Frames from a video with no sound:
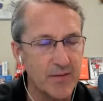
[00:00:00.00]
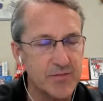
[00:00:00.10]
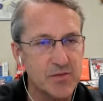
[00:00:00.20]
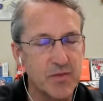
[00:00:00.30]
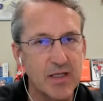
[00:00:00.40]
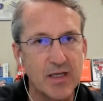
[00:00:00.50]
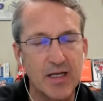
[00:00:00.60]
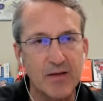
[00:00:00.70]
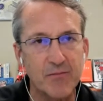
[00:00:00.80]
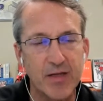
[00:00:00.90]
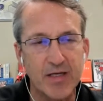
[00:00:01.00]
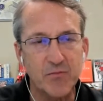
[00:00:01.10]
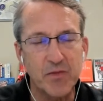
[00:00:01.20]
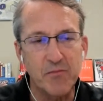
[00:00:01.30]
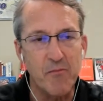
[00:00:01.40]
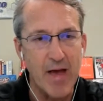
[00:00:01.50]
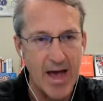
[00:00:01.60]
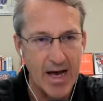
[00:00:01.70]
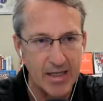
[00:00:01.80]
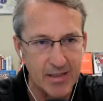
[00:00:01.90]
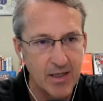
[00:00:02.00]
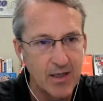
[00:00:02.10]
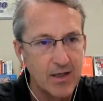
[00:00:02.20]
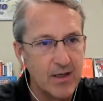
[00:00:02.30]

happens to me and it makes me mad.